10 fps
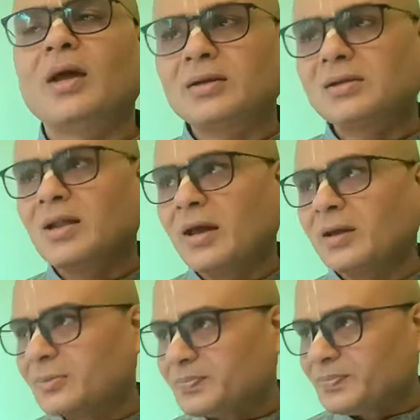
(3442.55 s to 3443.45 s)
That is
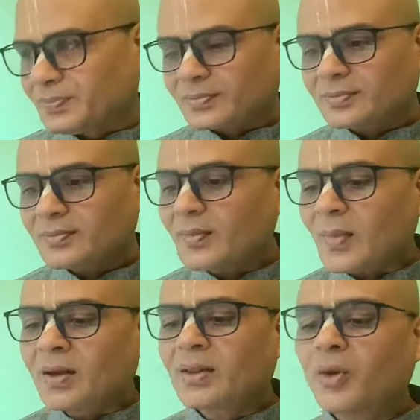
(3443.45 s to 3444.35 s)
like
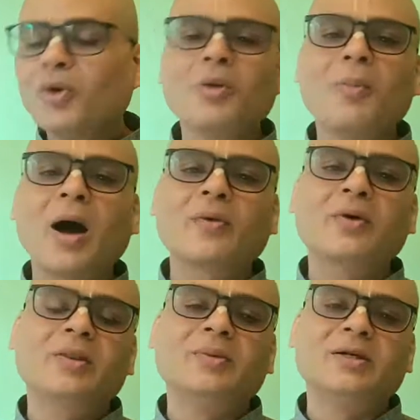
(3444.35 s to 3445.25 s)
the whole
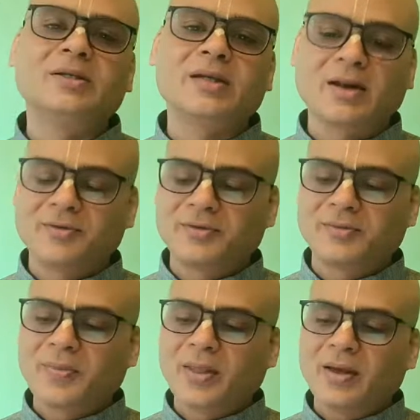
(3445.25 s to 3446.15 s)
Bhagavatam itself.
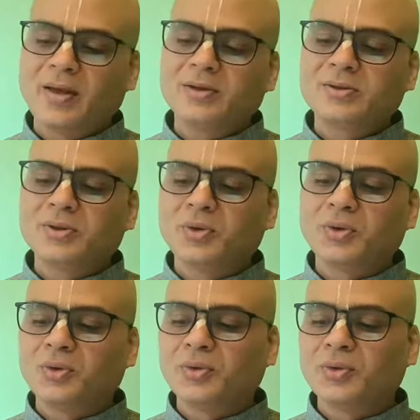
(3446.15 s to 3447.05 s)

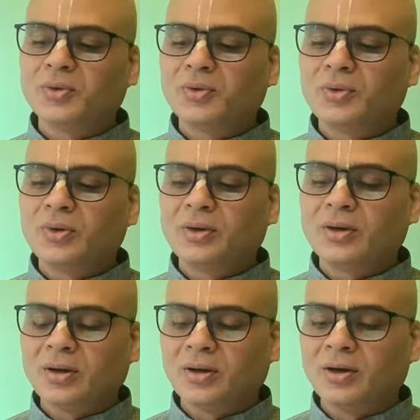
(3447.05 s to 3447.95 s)
So
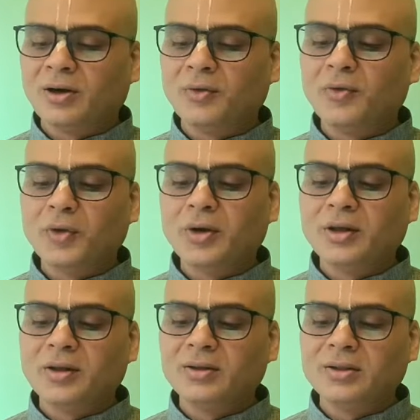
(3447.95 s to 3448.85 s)
a devotee,
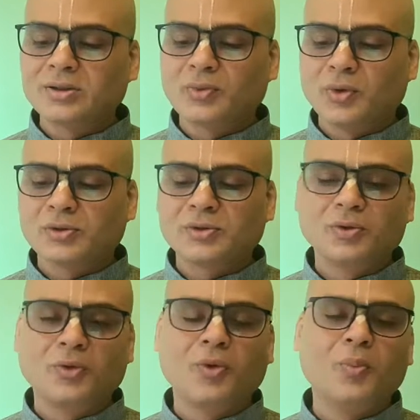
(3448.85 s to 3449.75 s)
he just wants to
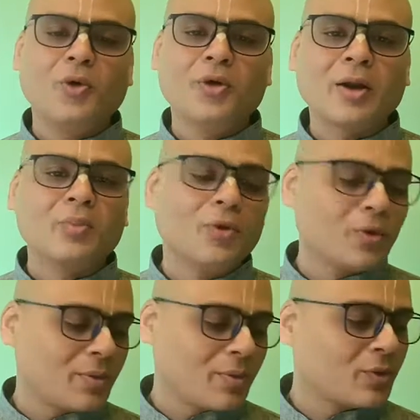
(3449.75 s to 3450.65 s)
know more and
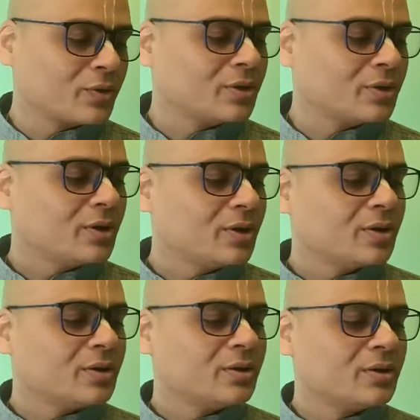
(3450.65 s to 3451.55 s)
more about
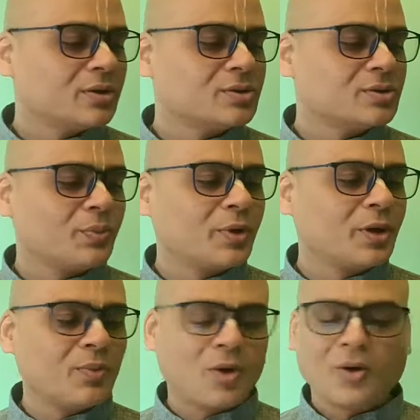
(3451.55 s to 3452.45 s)
the
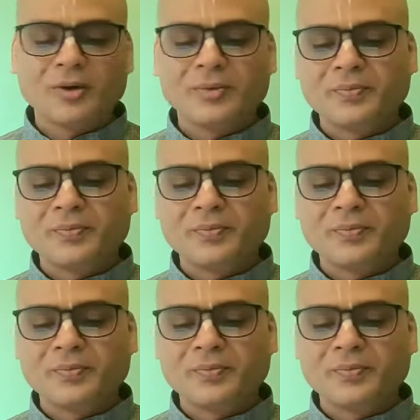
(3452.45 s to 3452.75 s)
Supreme Lord.